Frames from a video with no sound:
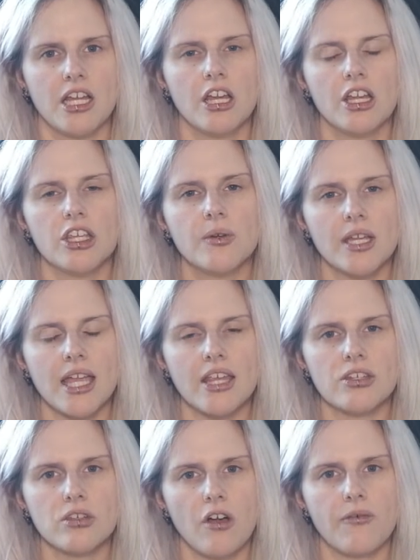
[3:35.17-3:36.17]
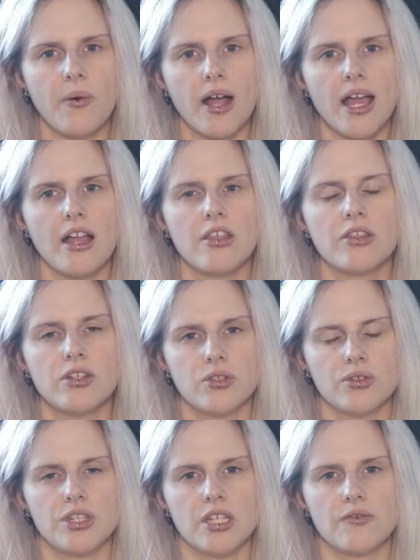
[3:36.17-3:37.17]
you can get software that does
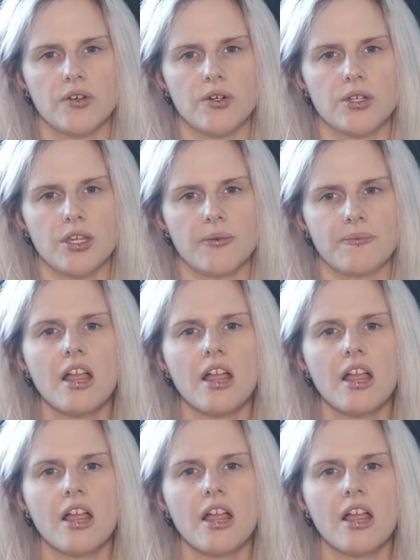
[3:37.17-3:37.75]
this for you.